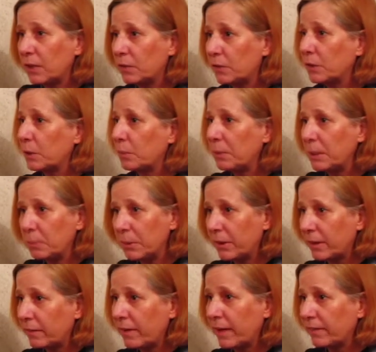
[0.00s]
over the
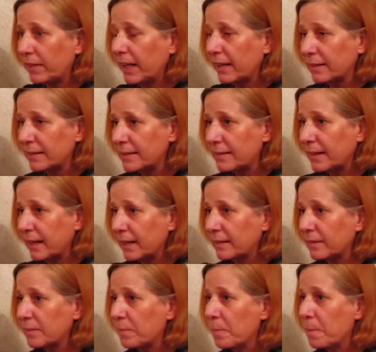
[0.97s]
people of Afghanistan.